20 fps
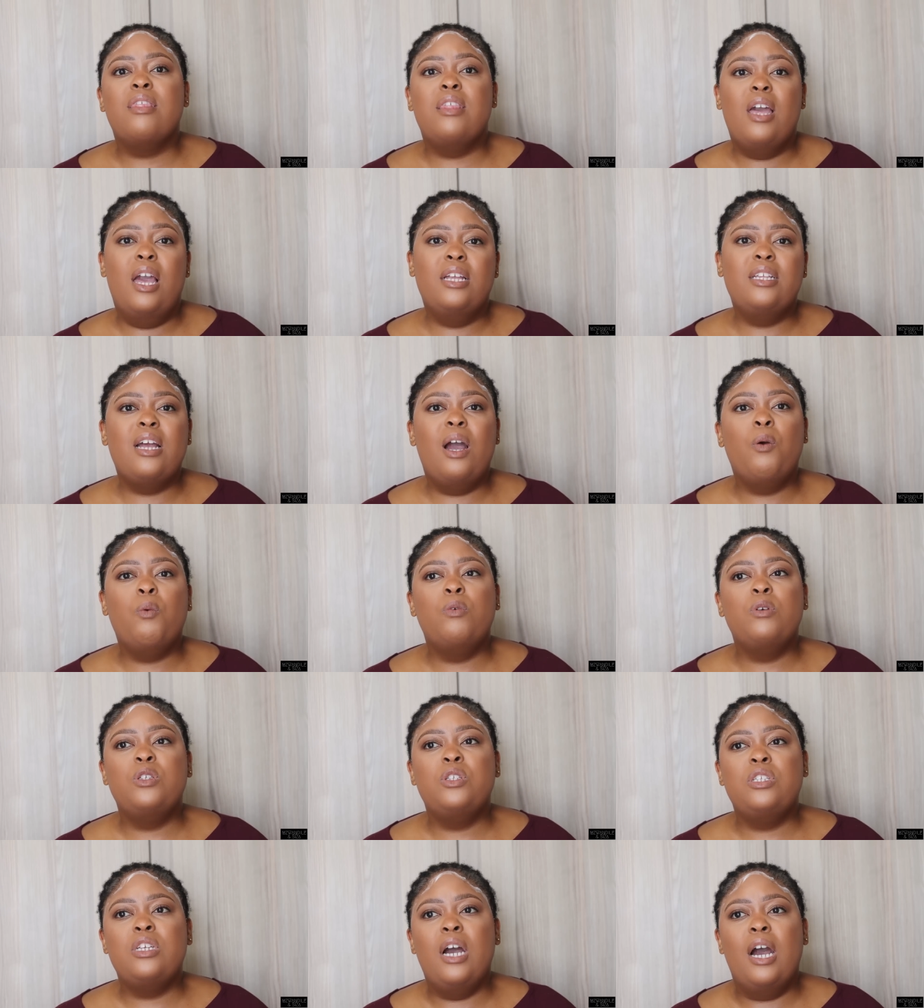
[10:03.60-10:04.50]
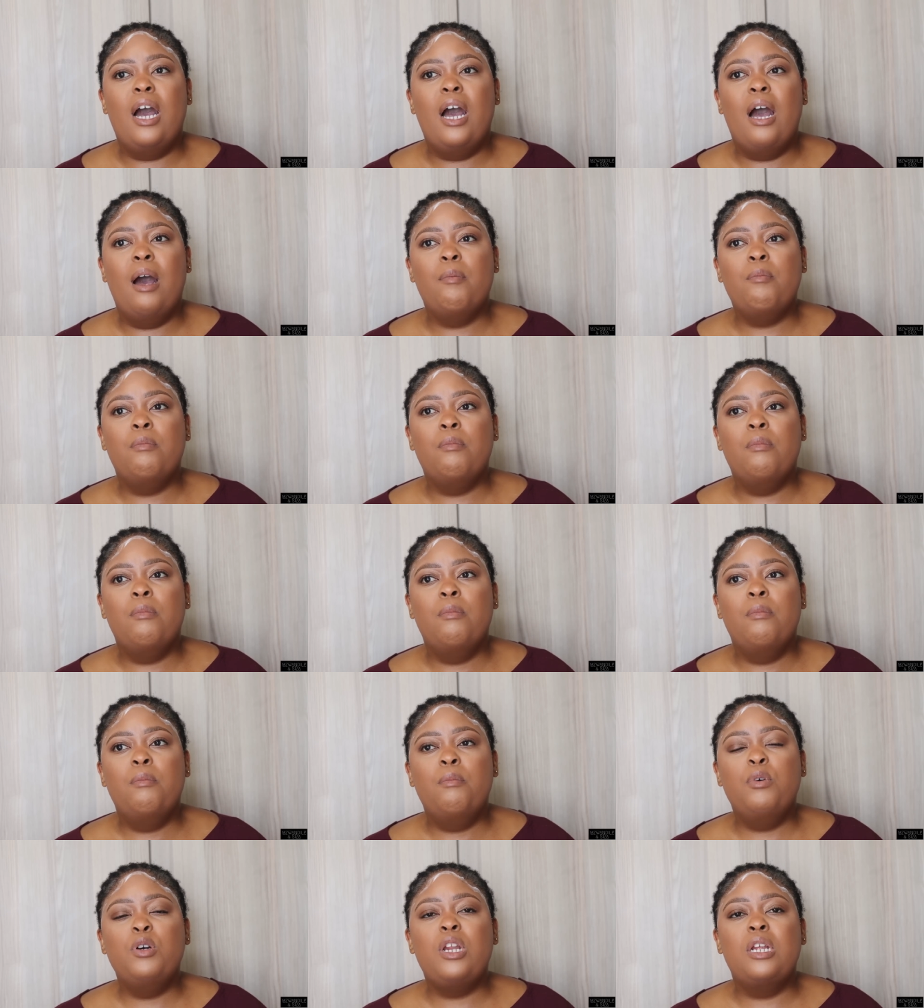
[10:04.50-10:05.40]
then I would um,
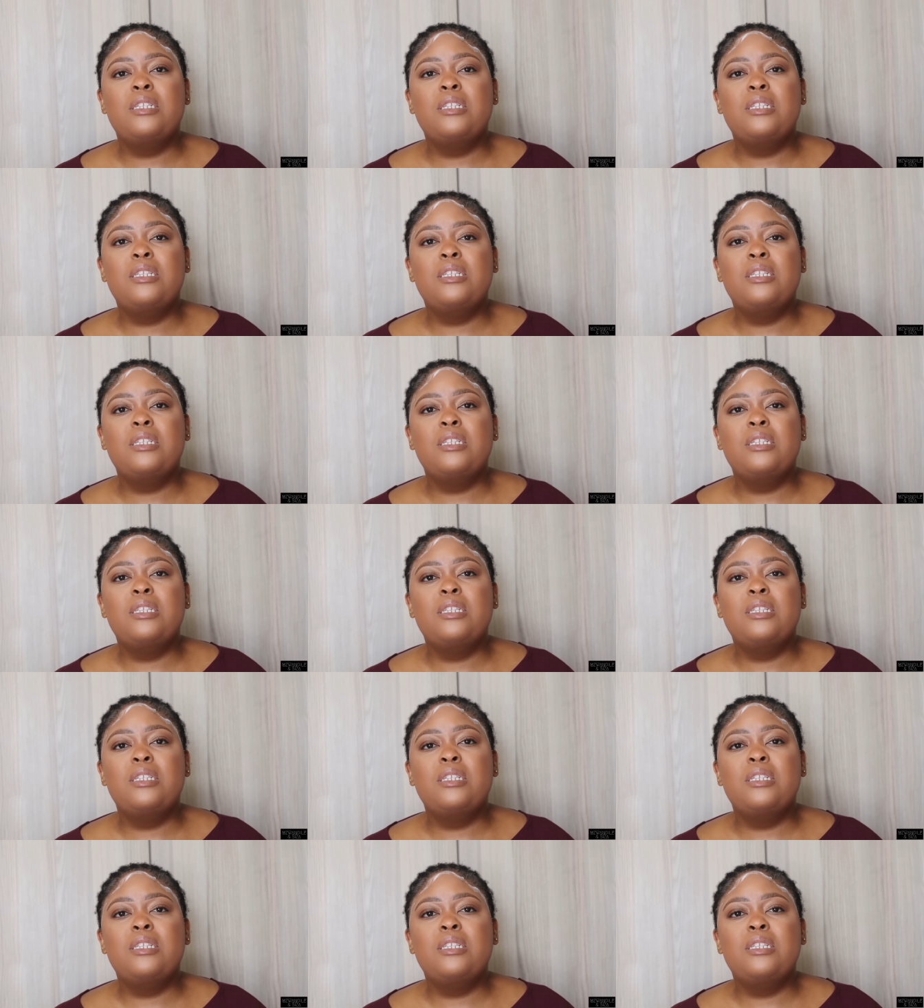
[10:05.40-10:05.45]
put